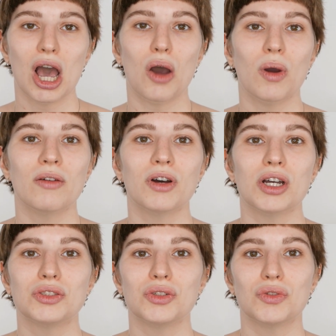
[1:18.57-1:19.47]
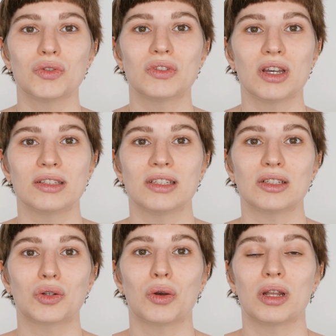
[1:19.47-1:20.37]
However, due to
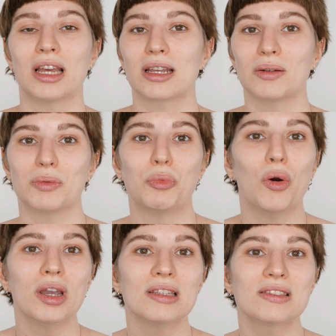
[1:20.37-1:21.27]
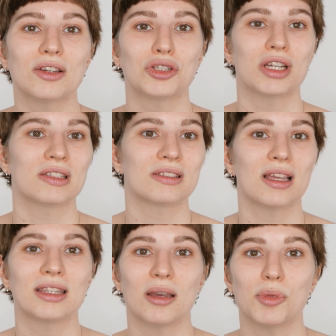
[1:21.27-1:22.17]
certain like points such as
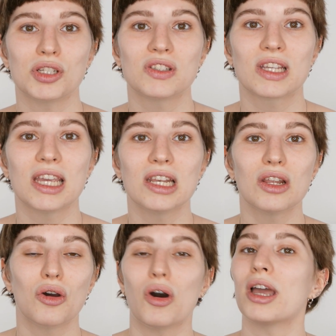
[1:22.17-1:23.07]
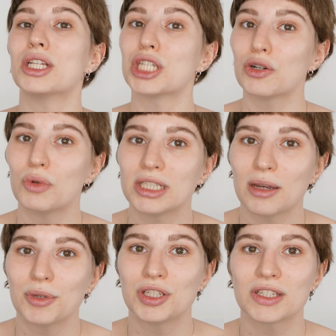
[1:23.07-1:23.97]
sun damaged skin or in general
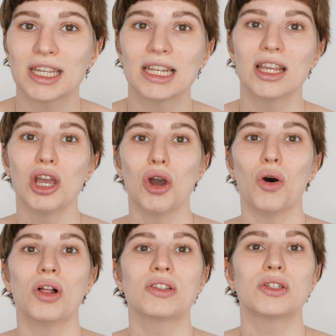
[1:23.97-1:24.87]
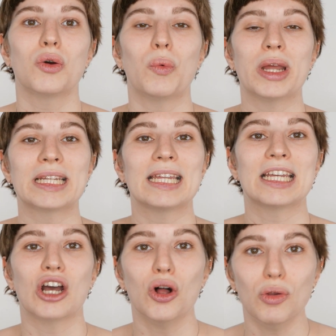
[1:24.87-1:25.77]
damaged skin, also when
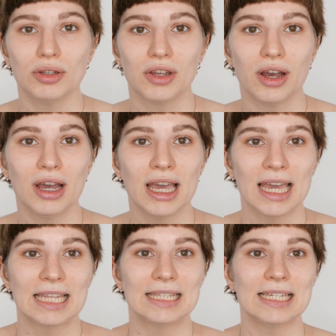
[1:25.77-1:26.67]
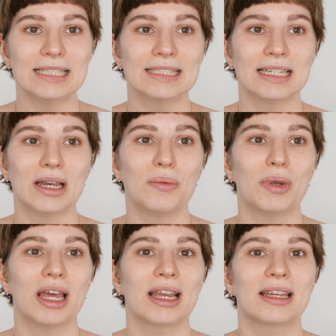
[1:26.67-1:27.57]
getting older, this
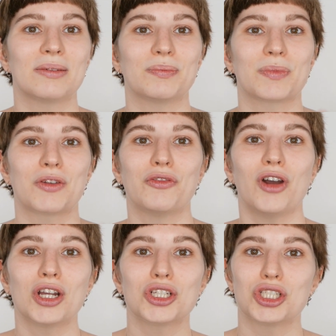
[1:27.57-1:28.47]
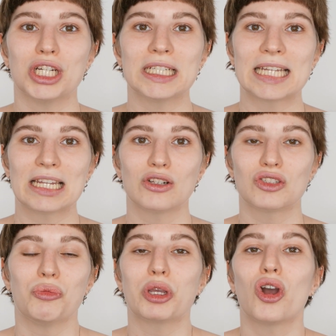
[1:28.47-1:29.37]
um, like function can
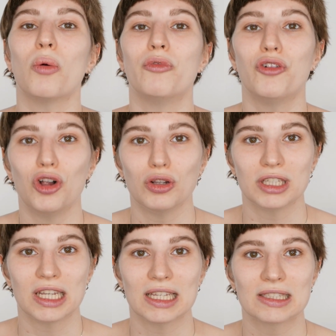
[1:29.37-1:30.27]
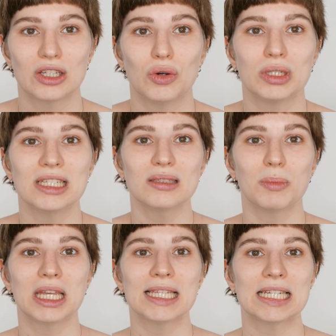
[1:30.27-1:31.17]
also become faulty. So this
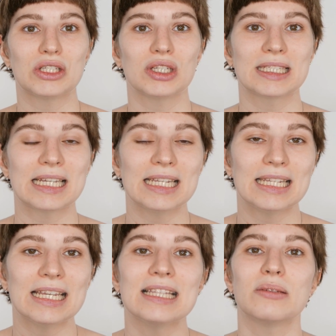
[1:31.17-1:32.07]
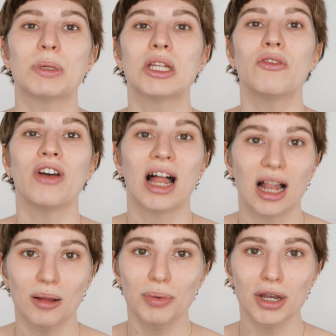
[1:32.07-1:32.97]
means that your skin needs a bit of
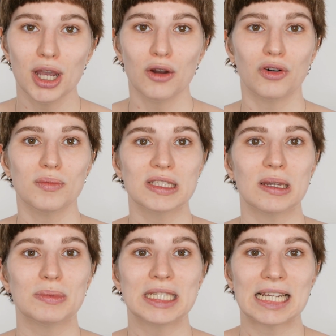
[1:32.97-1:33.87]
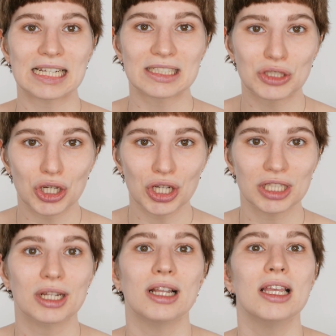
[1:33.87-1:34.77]
help from something
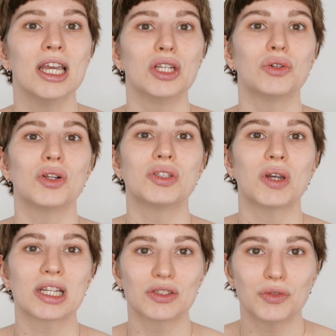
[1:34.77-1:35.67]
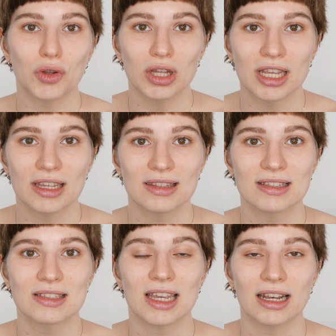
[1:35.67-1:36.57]
external to also exfoliate
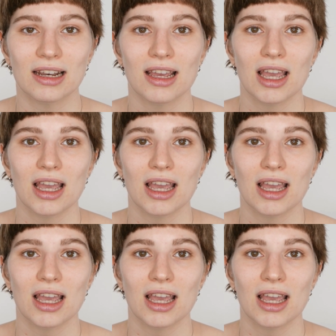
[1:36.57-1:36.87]
the skin.